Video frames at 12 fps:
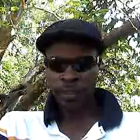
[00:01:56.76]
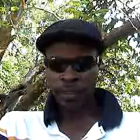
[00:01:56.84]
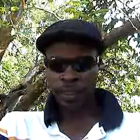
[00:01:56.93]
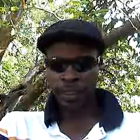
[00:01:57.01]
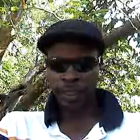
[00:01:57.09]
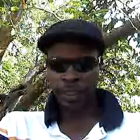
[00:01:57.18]

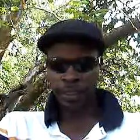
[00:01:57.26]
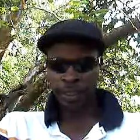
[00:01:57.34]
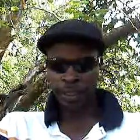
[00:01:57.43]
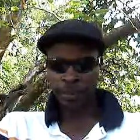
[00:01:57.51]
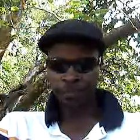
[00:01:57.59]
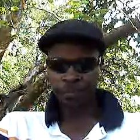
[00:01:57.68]
in a
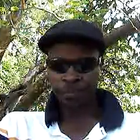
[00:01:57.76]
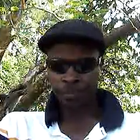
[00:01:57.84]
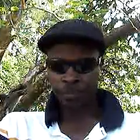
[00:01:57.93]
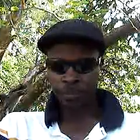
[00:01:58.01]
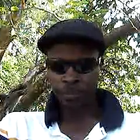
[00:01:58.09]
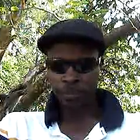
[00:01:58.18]
um,
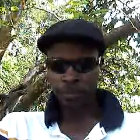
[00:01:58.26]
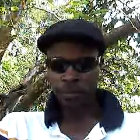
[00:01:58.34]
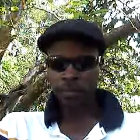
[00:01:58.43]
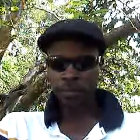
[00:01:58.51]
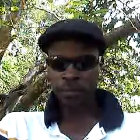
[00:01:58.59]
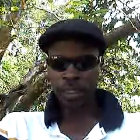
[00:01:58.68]

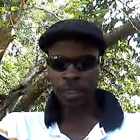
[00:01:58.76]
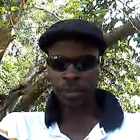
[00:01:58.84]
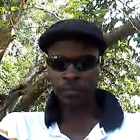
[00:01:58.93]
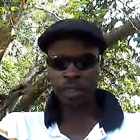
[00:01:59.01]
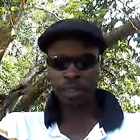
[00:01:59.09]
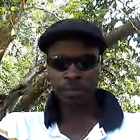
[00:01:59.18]
in
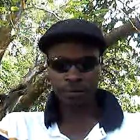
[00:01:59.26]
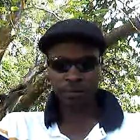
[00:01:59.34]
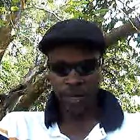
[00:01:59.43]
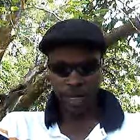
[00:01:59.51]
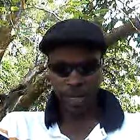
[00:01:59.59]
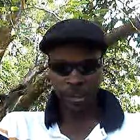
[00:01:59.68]
a rhythmic
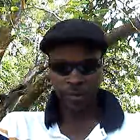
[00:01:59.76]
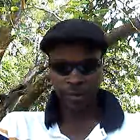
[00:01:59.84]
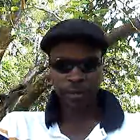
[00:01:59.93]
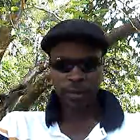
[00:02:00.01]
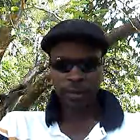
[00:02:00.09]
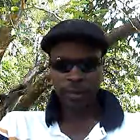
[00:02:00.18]
fashion.
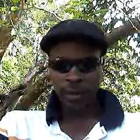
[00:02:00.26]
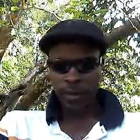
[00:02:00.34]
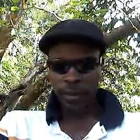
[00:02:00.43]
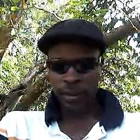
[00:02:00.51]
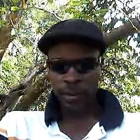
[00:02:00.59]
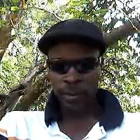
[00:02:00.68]

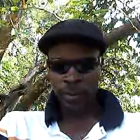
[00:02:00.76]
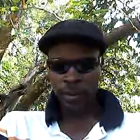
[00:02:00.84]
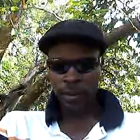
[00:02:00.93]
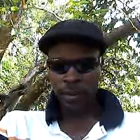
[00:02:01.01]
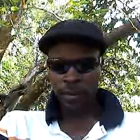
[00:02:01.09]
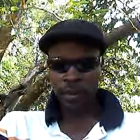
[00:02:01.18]
So
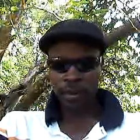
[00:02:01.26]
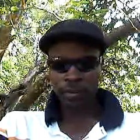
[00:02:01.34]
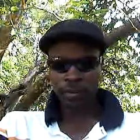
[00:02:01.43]
this